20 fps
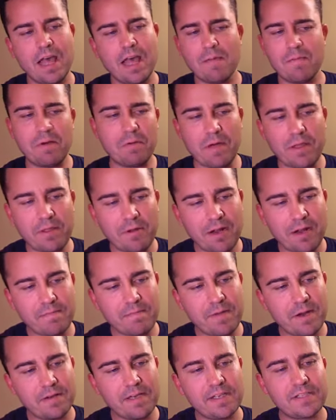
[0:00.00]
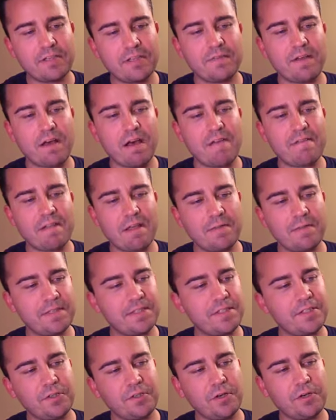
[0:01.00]
but whether it had merely survived out of the
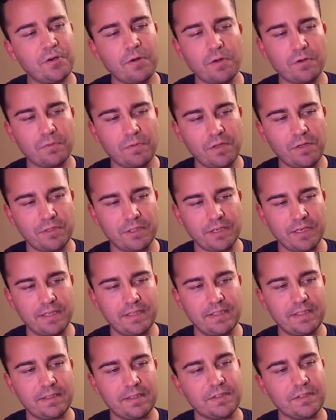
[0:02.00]
stern old wilderness,